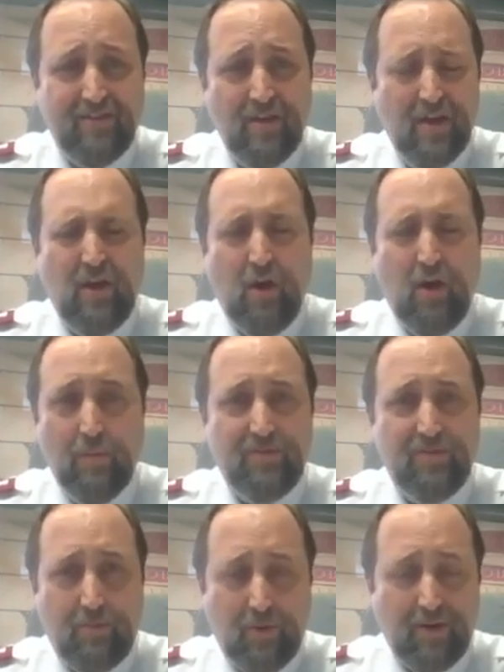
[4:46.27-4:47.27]
which is
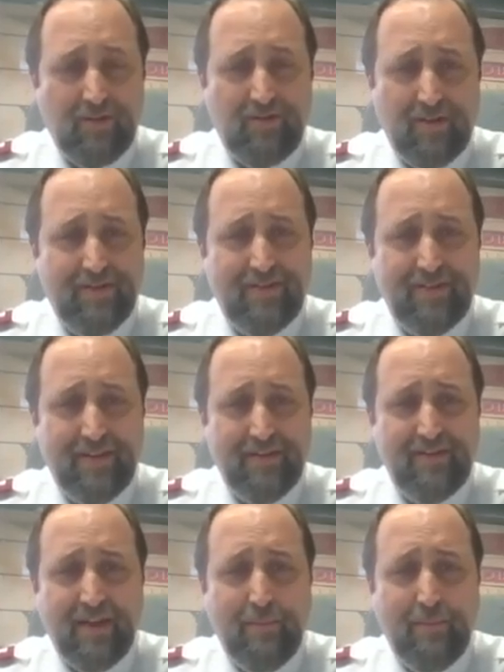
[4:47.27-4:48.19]
in-home support services.